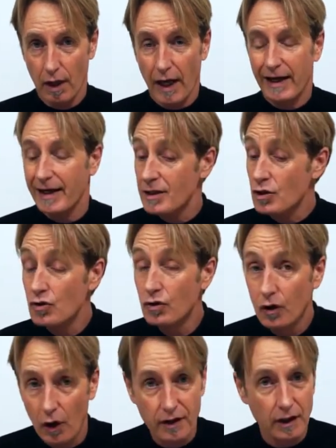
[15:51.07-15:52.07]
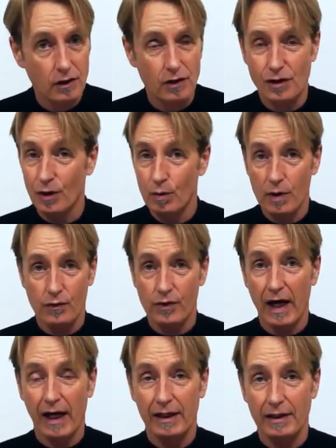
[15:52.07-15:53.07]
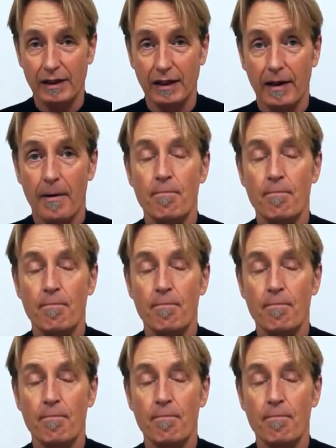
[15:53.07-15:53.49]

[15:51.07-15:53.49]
It has nothing to do with reality.